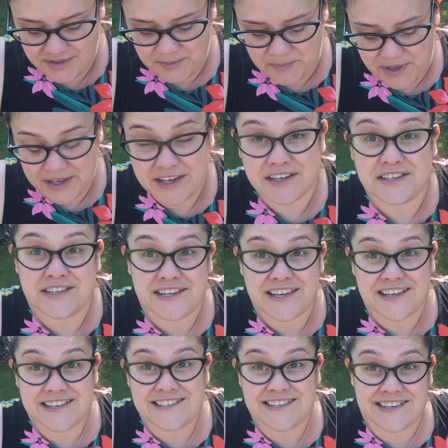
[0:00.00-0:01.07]
the packaging
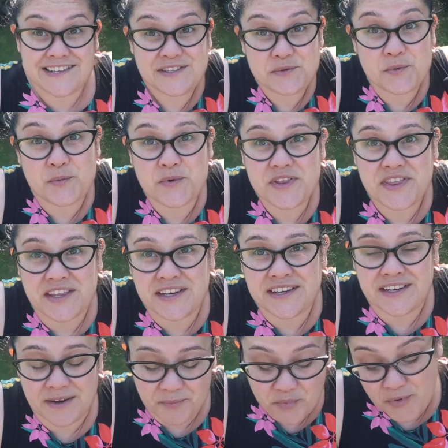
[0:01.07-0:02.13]
is, and is
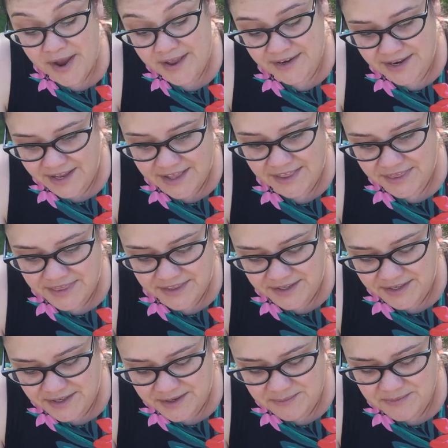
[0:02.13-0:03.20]
within brand and
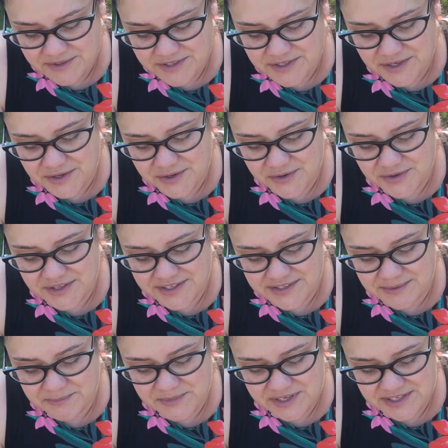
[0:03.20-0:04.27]
theme, so
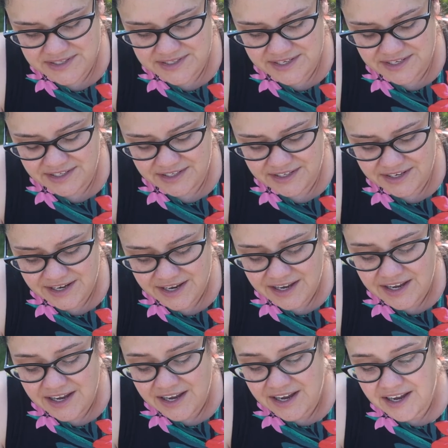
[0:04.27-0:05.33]
that's amazing.
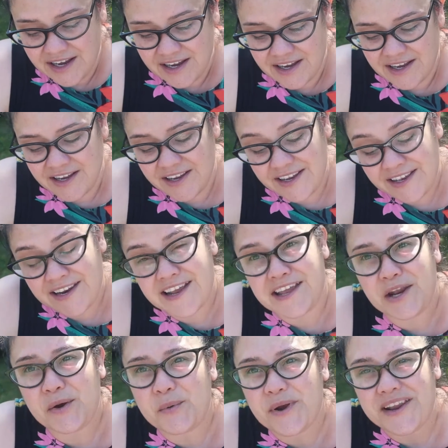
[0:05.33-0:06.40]
And I
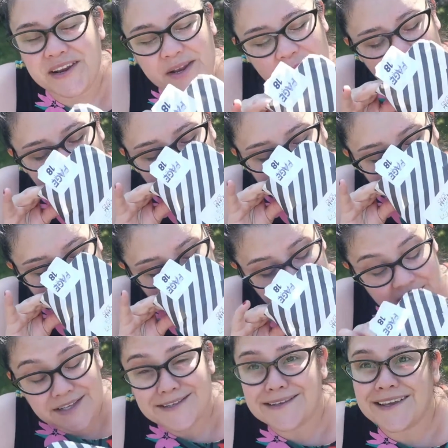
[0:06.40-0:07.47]
can already,
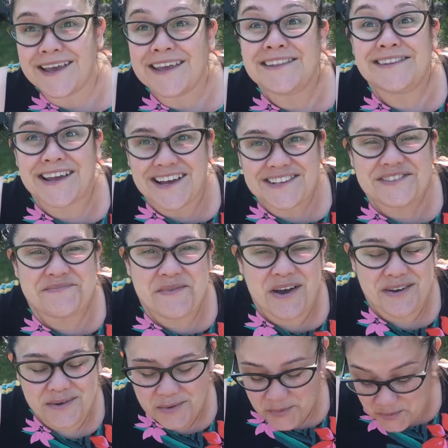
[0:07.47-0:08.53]
it does smell